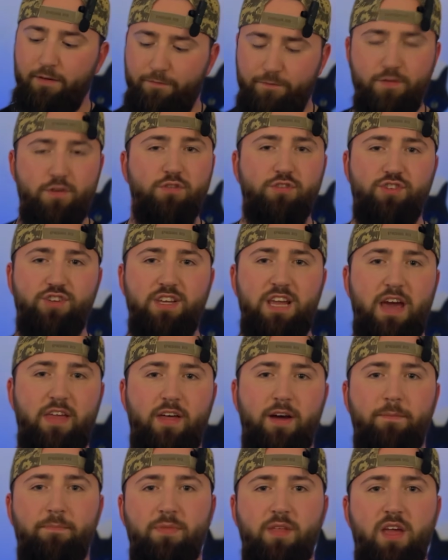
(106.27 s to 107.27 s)
fused
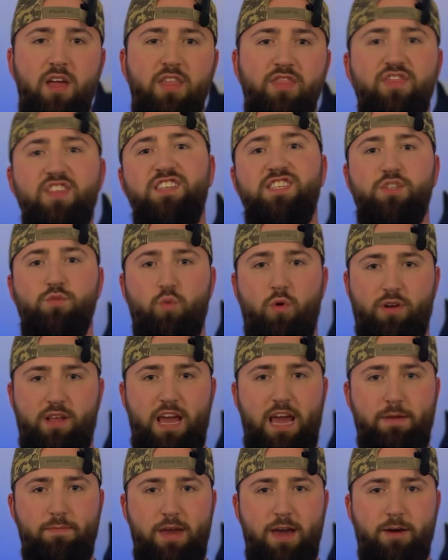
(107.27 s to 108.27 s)
together, this is what
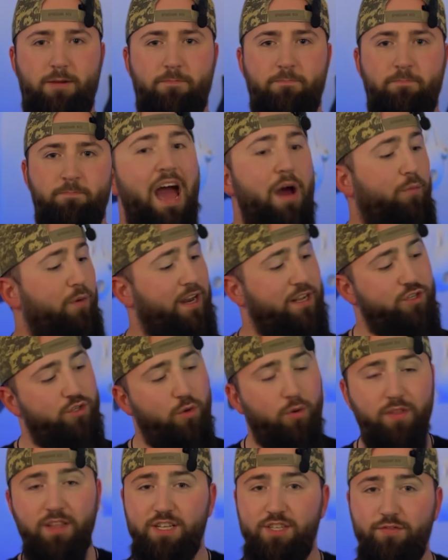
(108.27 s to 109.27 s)
came out. And when I
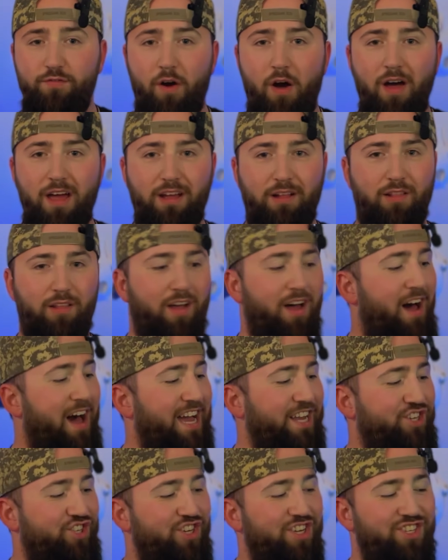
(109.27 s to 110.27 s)
saw this file,
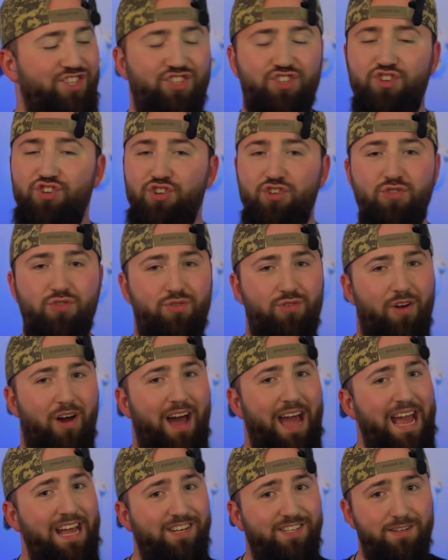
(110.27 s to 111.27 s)
I just knew I
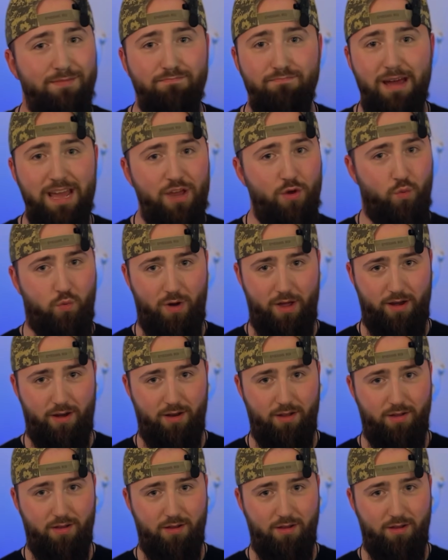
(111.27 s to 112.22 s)
had to make one.